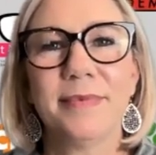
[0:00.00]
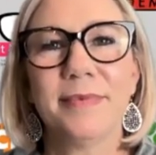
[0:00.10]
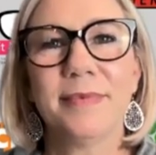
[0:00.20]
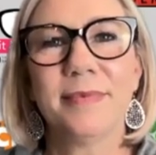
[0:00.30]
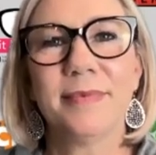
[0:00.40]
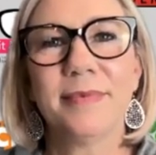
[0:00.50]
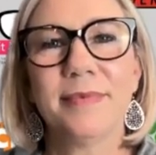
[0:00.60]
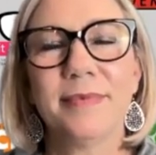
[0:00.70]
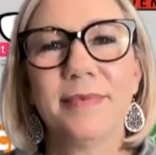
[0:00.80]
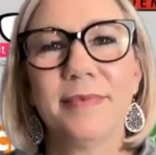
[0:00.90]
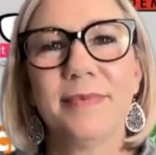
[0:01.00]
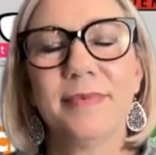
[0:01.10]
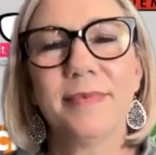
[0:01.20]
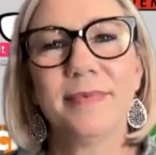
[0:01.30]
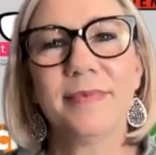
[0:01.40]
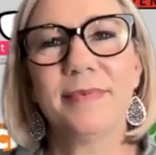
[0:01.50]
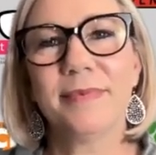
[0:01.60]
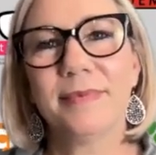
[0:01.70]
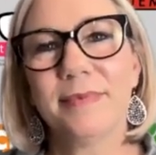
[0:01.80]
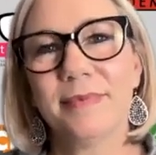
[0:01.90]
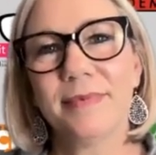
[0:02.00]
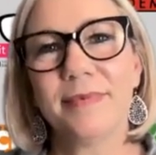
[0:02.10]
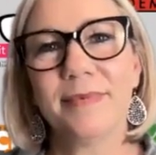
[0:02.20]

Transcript: No words are spoken by the person on screen.